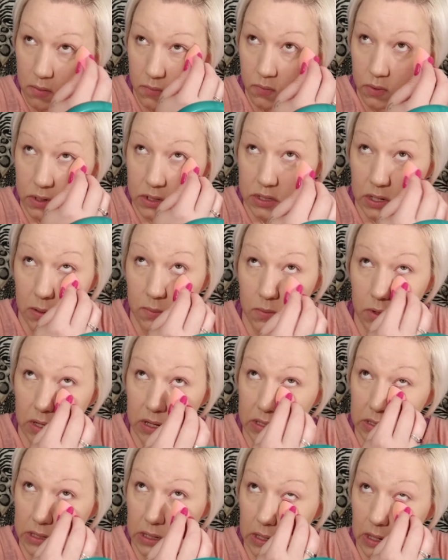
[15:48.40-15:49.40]
for some
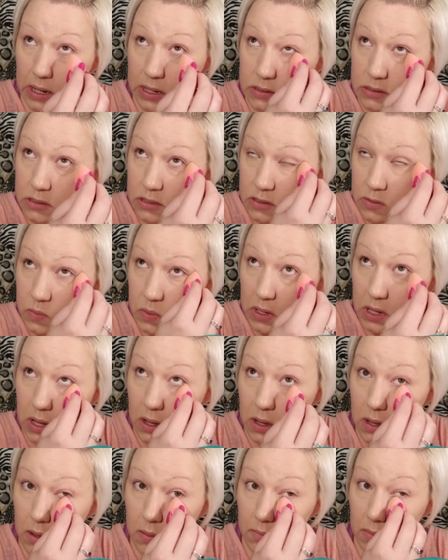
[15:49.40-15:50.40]
reason, has just
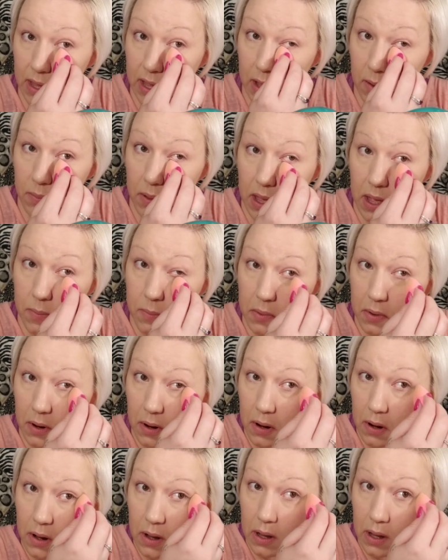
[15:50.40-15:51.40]
become like
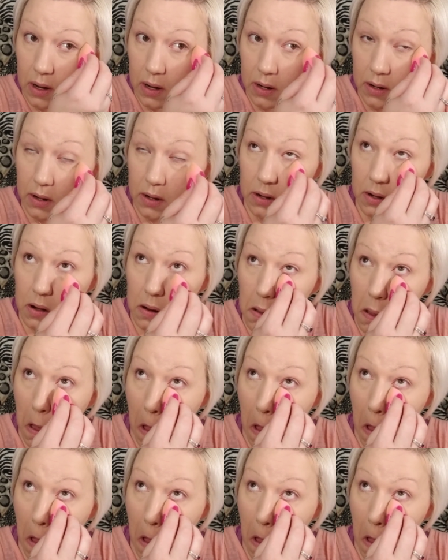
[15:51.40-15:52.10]
paper and